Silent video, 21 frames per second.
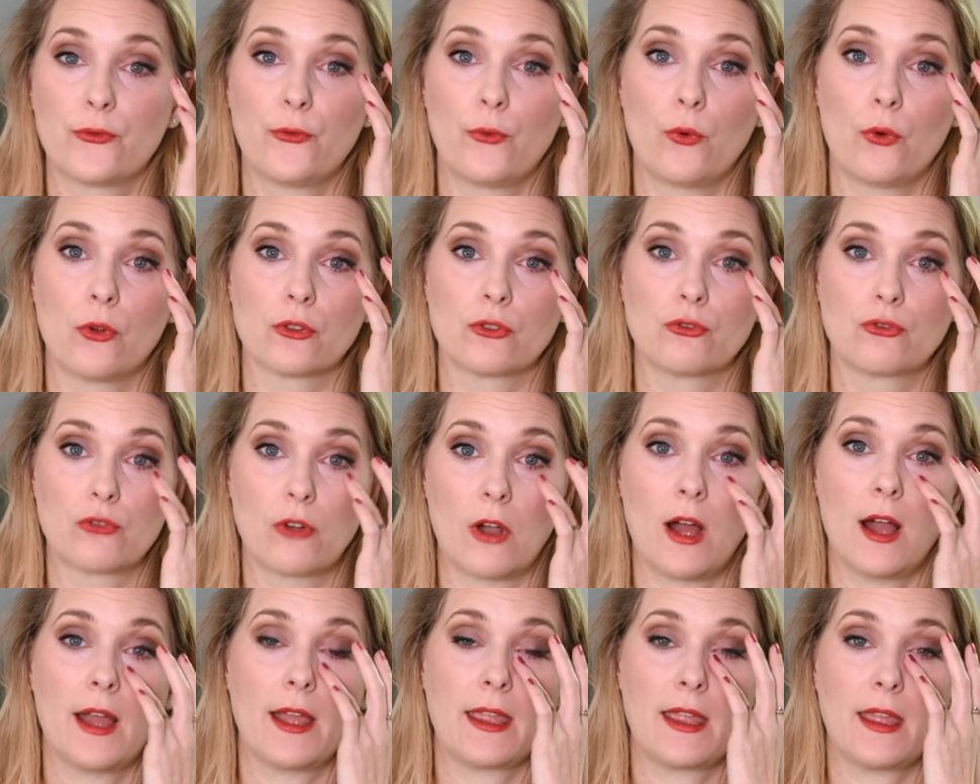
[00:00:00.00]
for
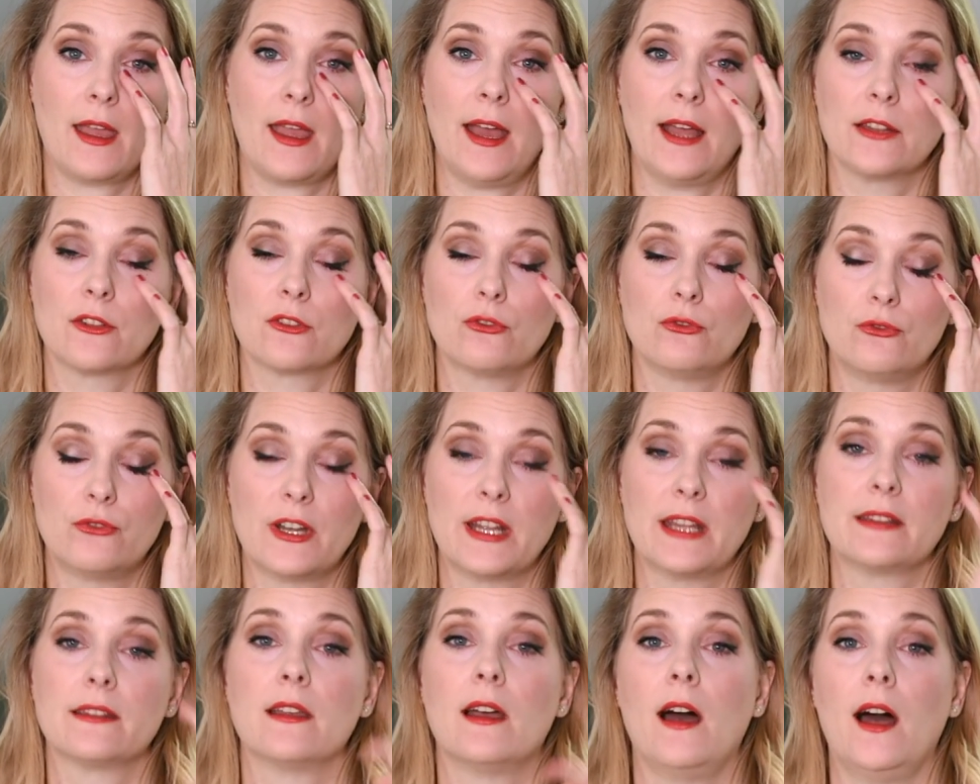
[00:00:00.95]
dry and
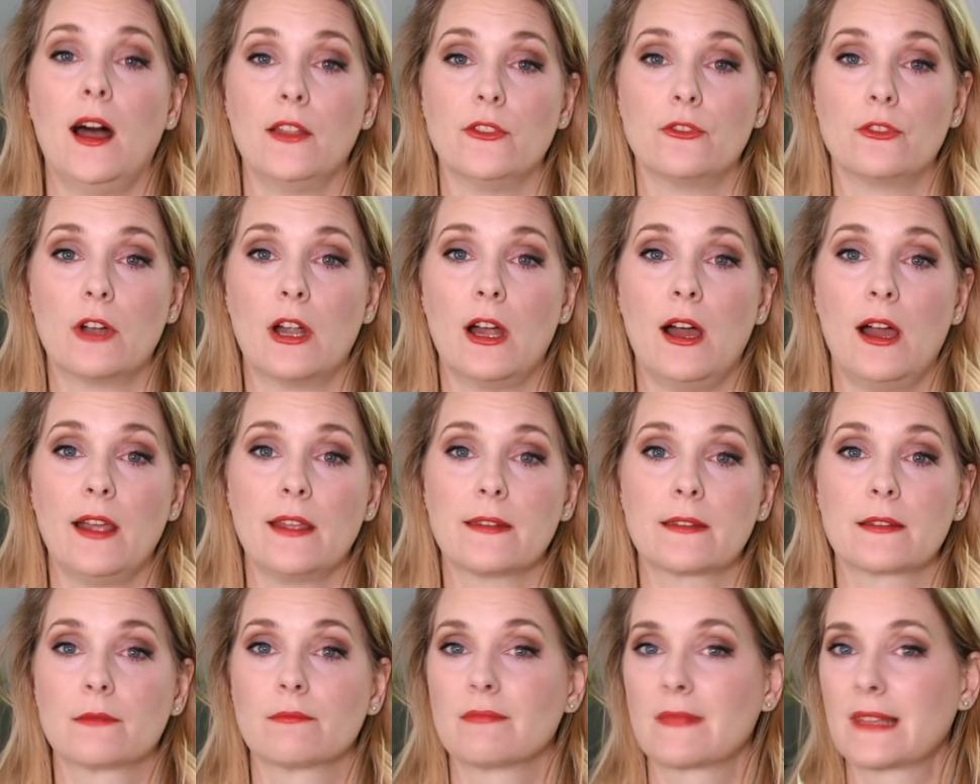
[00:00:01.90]
red under eyes?